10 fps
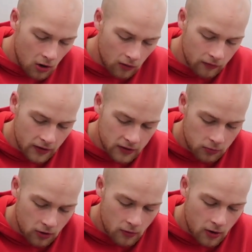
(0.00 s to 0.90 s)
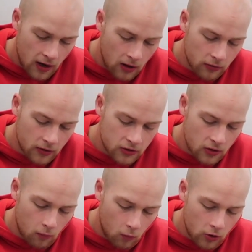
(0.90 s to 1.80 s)
of this pre-workout, there's
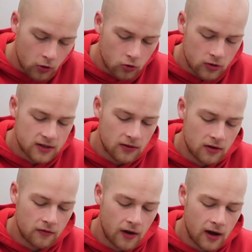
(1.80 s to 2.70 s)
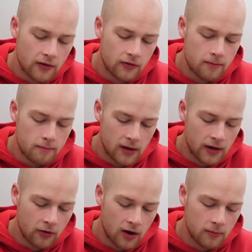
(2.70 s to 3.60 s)
175
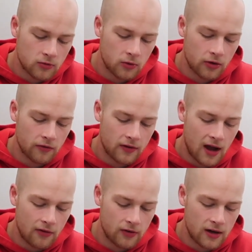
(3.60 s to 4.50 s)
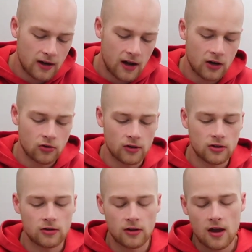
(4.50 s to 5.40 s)
milligrams worth of caffeine
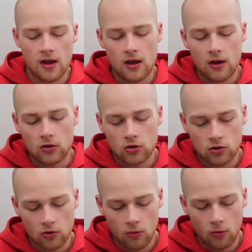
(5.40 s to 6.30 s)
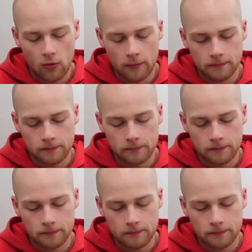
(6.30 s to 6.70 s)
anhydrous. So,